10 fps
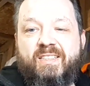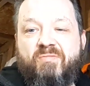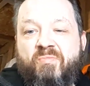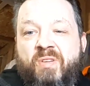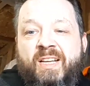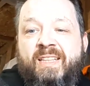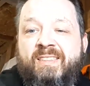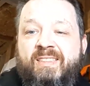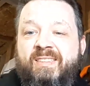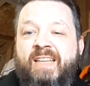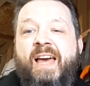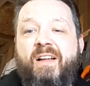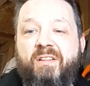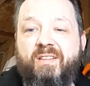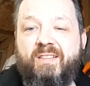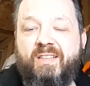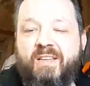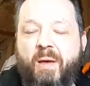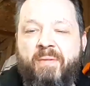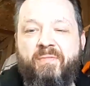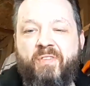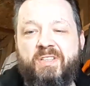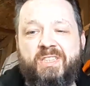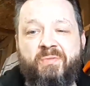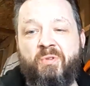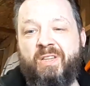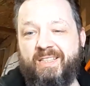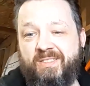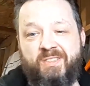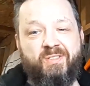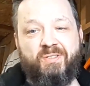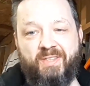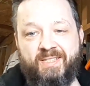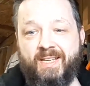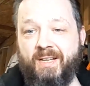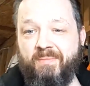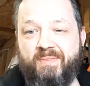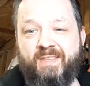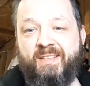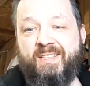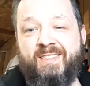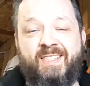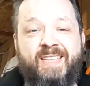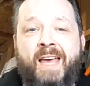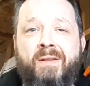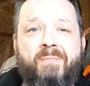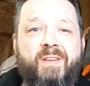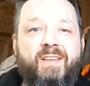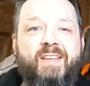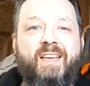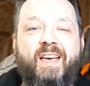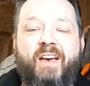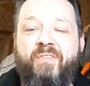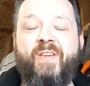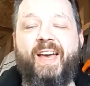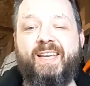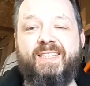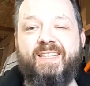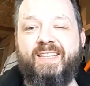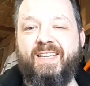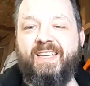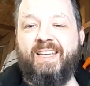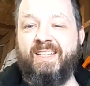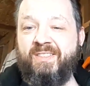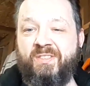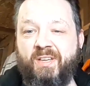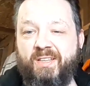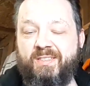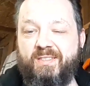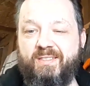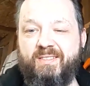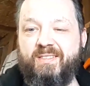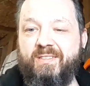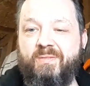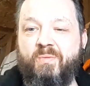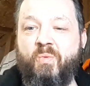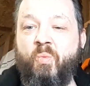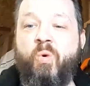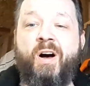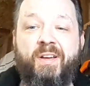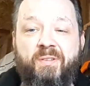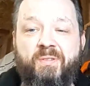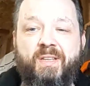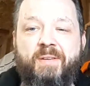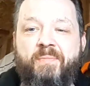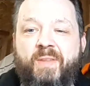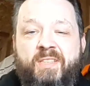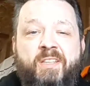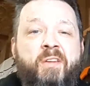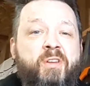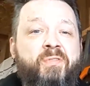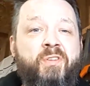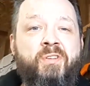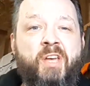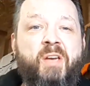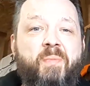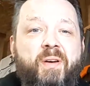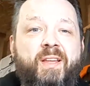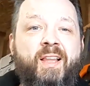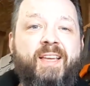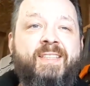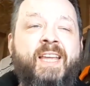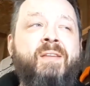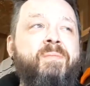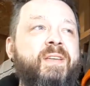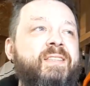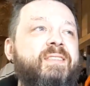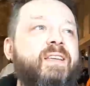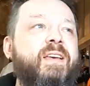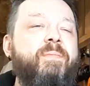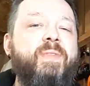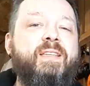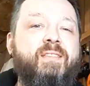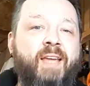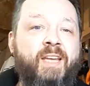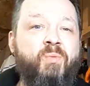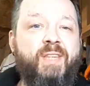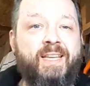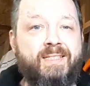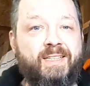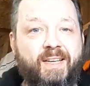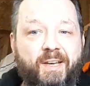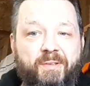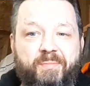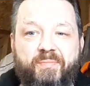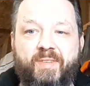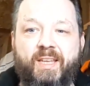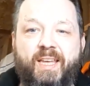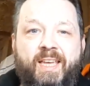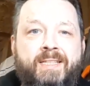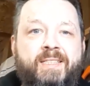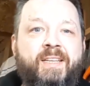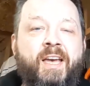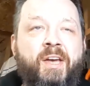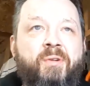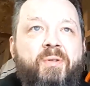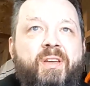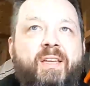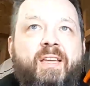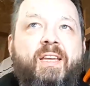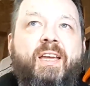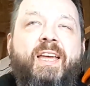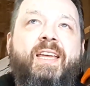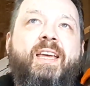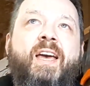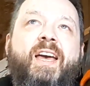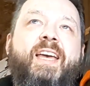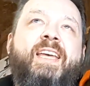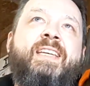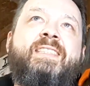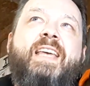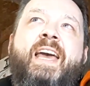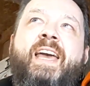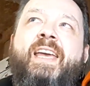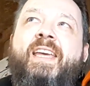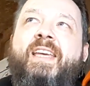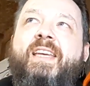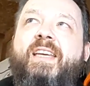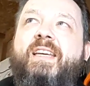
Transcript: really sell, I mean, first of all, let's just look at the denim, because the denim effect is just wild. Because I don't know if you know, but like denim is stained with indigo. Indigo is a,